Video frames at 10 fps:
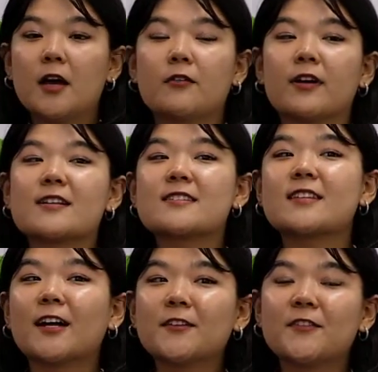where the
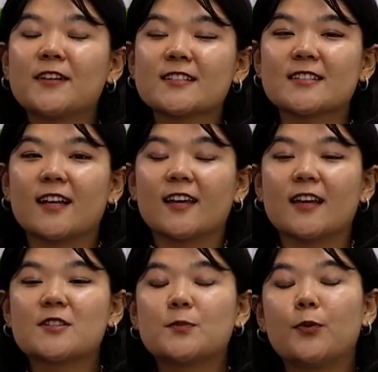sun feels like
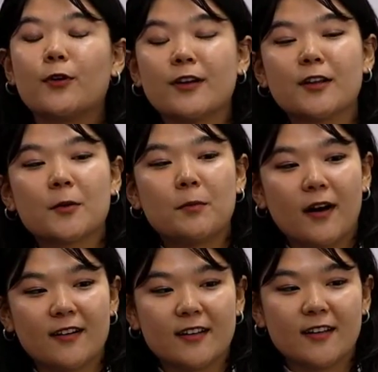it's burning your
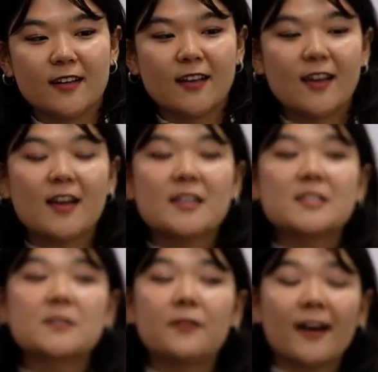body.
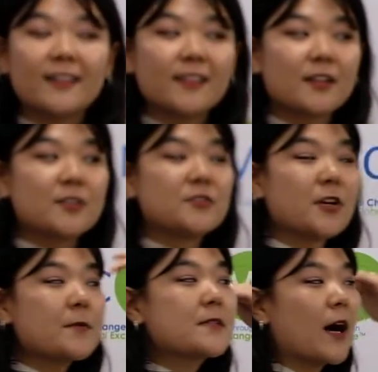Sweat
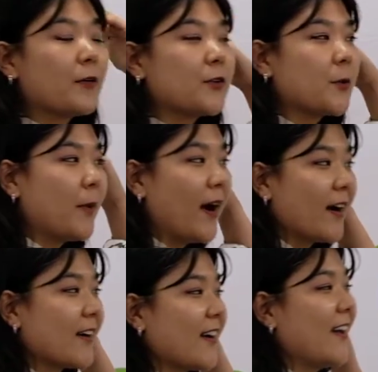drips down your
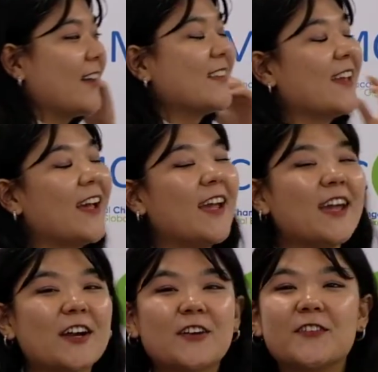back and the
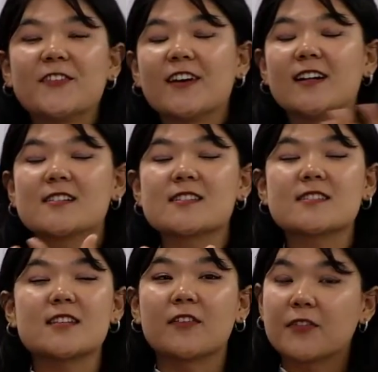air feels
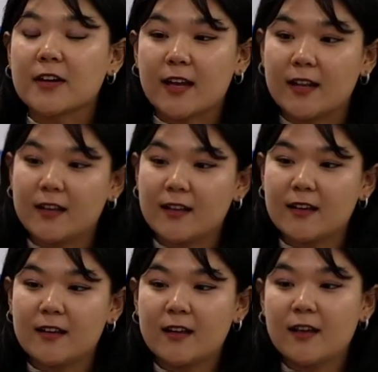suffocating.
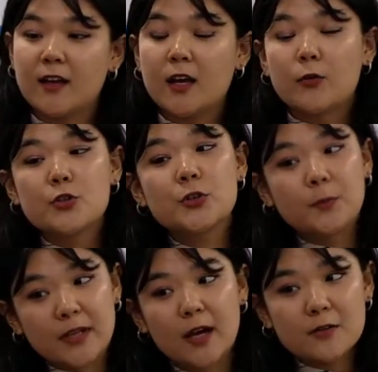Would you
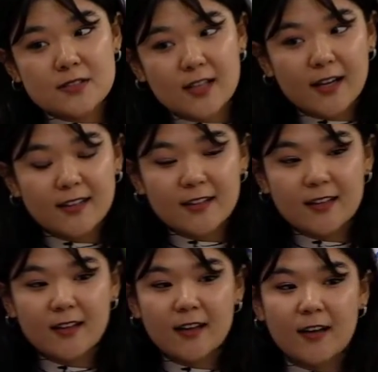be outside?
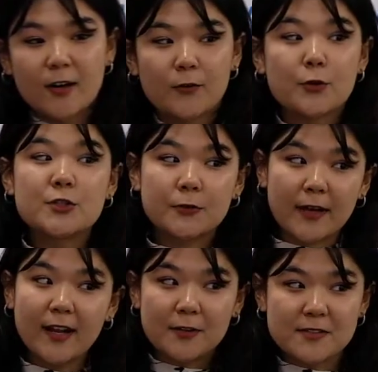Would you
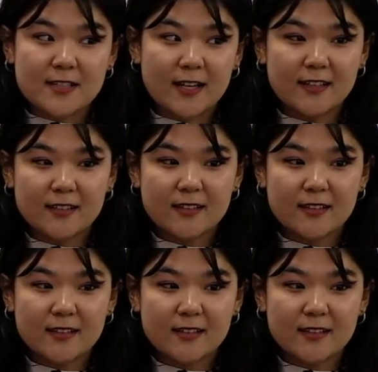wait outside?